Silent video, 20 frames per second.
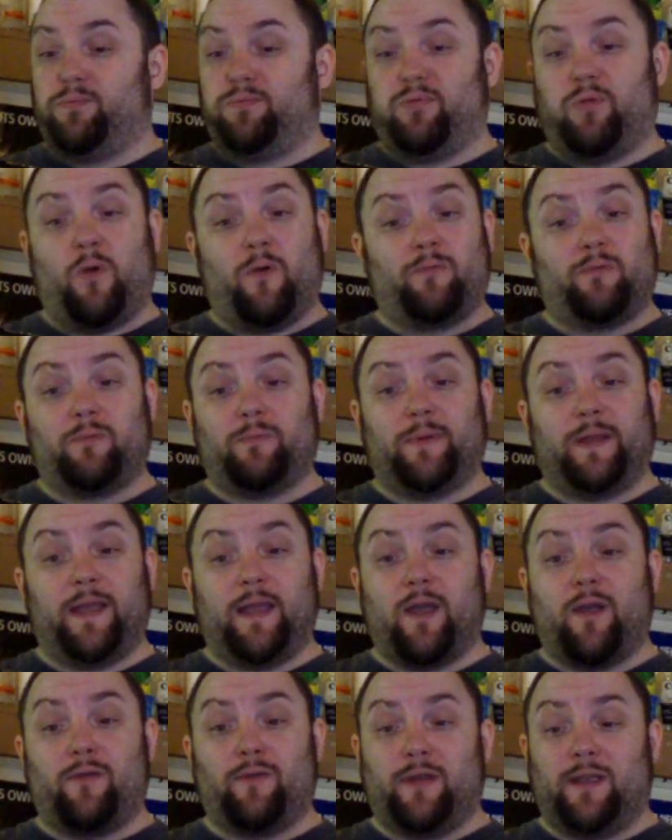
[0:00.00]
probably
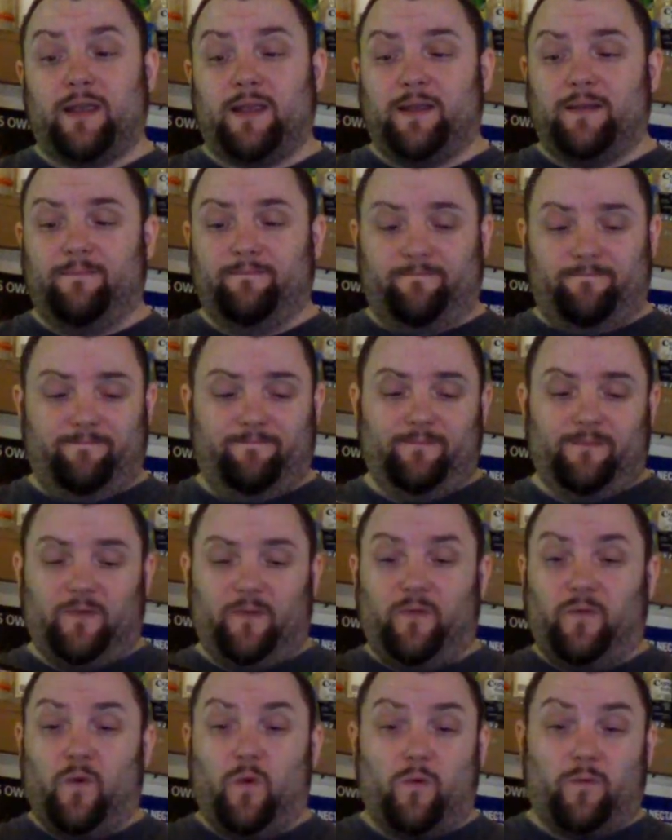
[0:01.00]
only
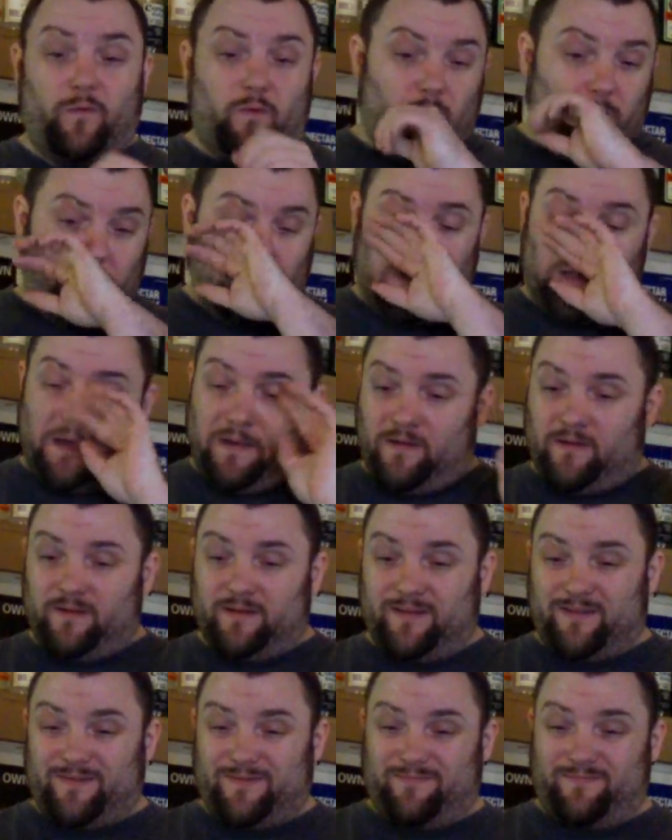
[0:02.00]
4
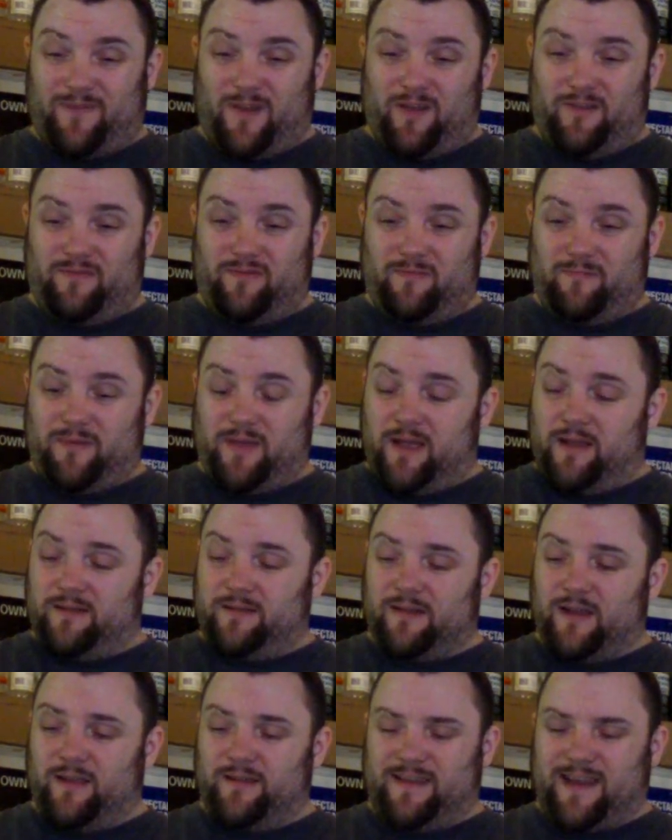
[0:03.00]
foot-pounds, 5
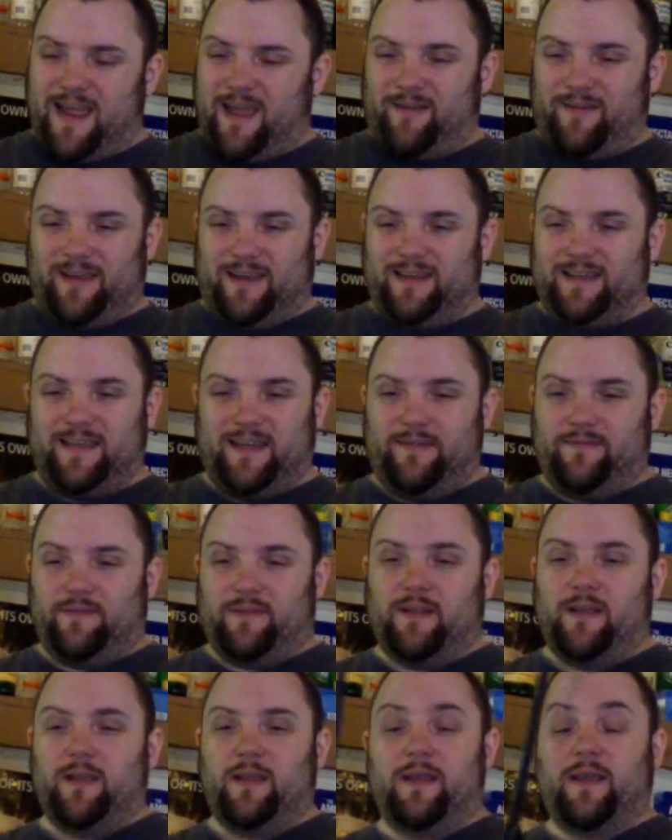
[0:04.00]
foot-pounds, I doubt it's even.
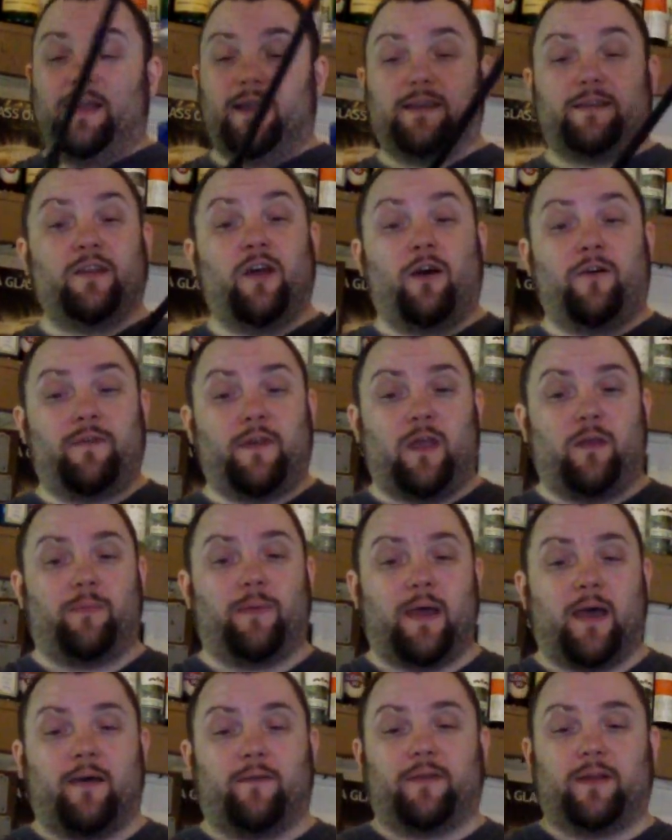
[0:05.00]
It's not very
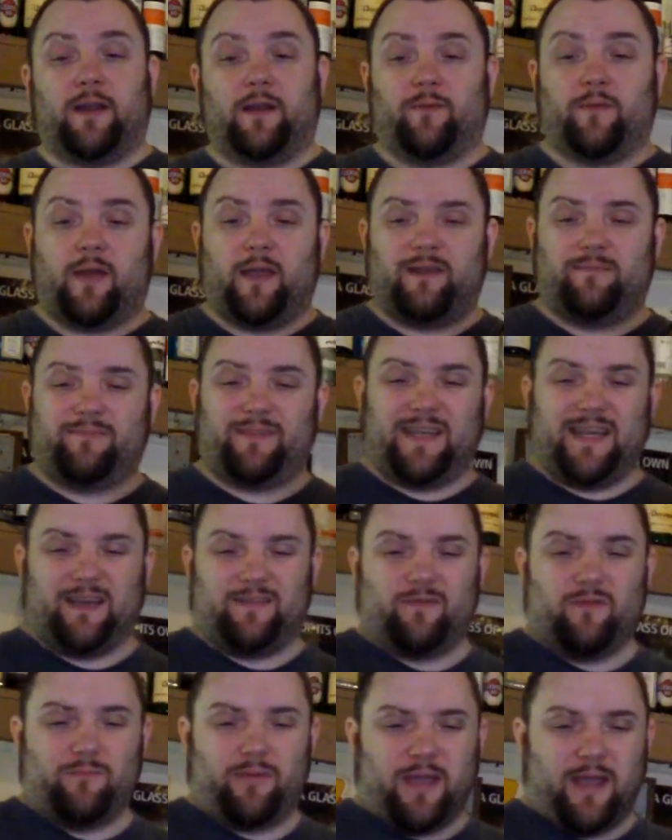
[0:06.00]
powerful anyway, 6
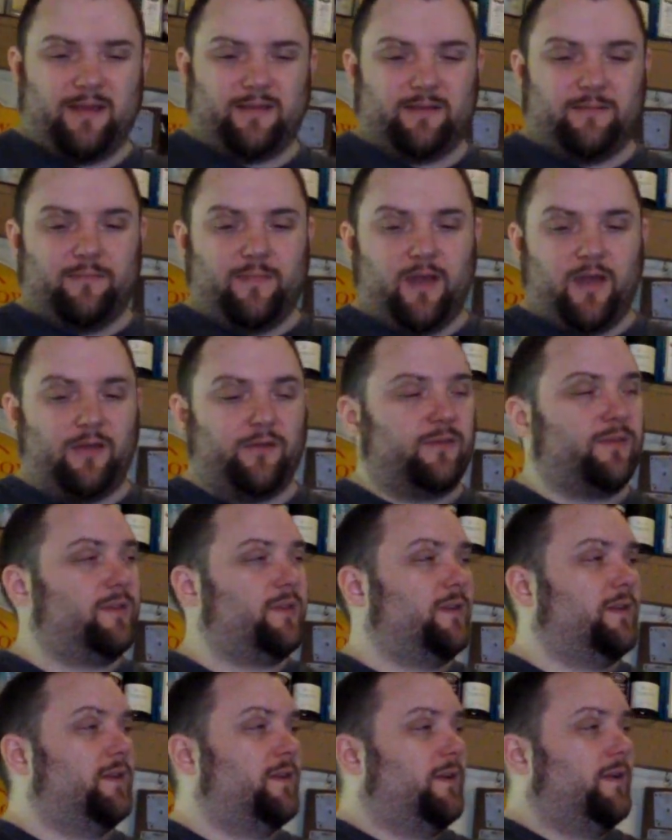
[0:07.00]
foot-pounds at most.